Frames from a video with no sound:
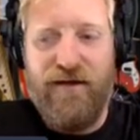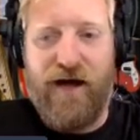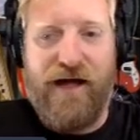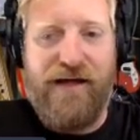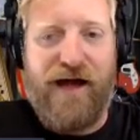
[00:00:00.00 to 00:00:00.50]

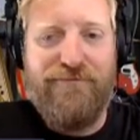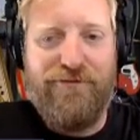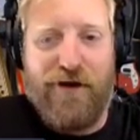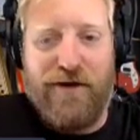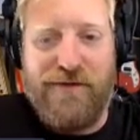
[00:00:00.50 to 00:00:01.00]
I've
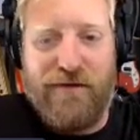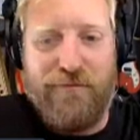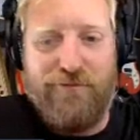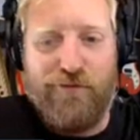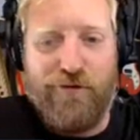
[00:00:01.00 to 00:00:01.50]
thought about it
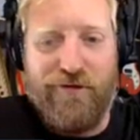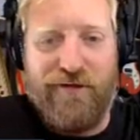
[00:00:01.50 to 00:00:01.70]
before.